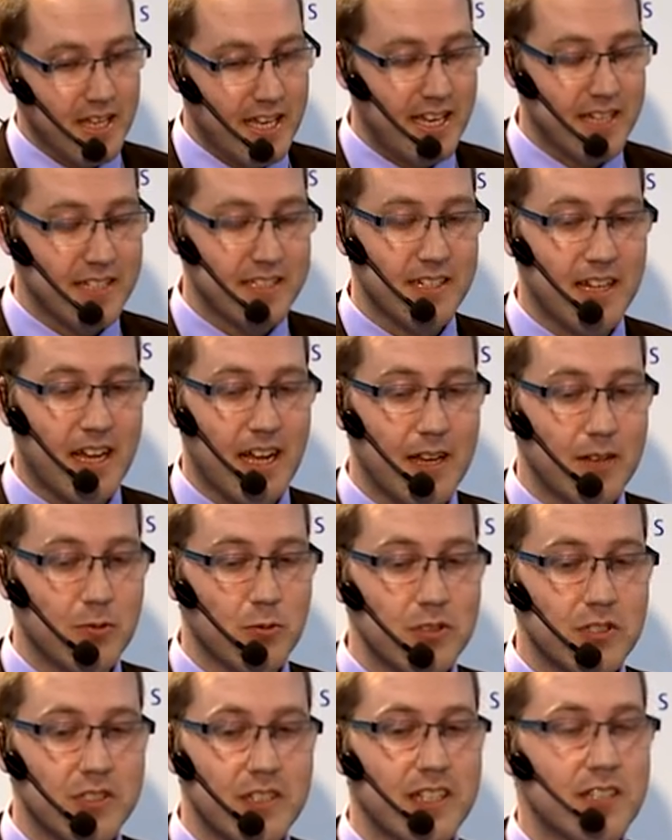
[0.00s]
And I
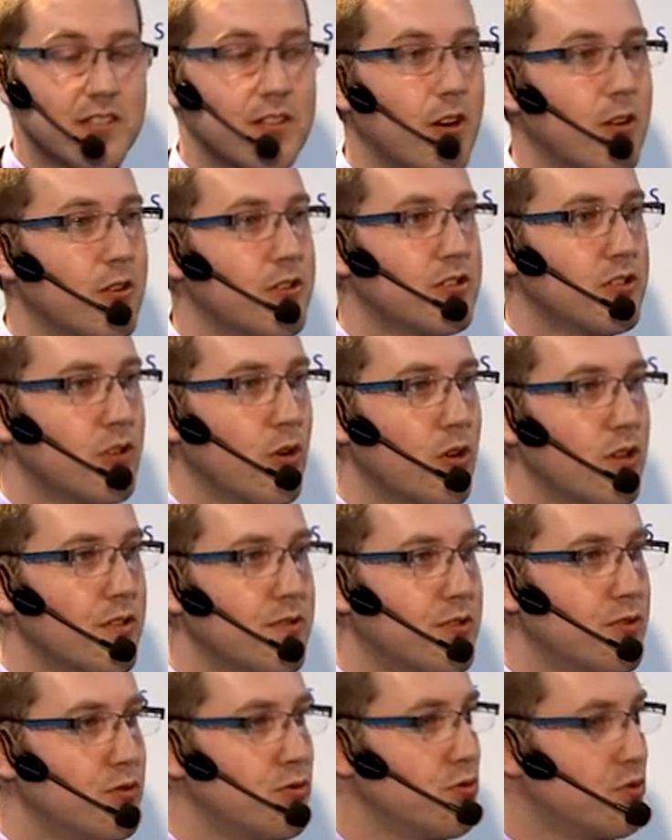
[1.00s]
want to encourage all
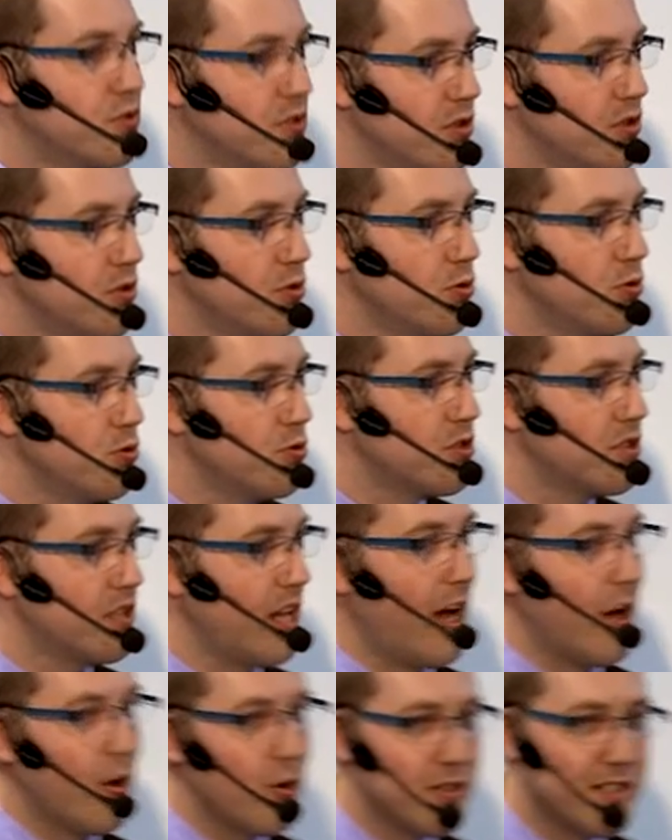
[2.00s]
of you to use
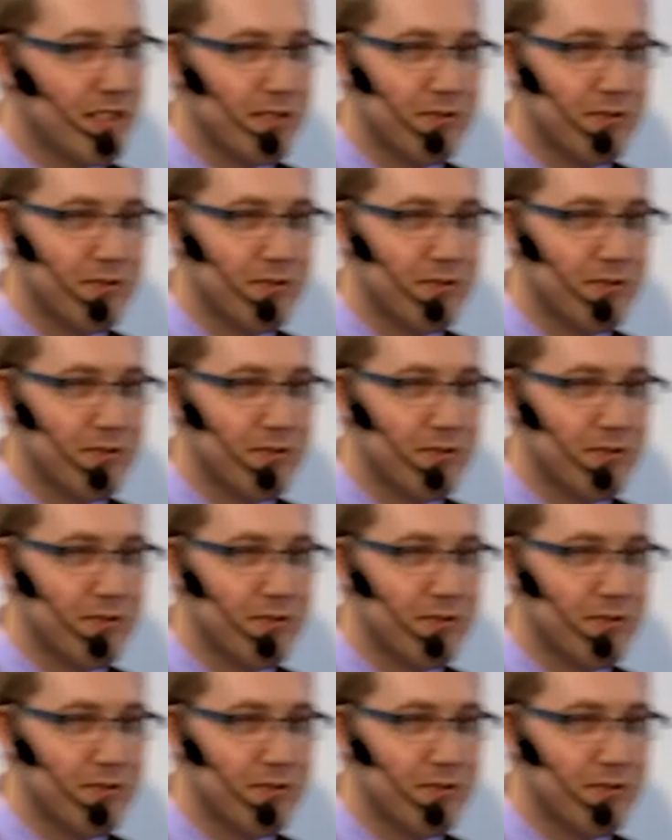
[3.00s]
our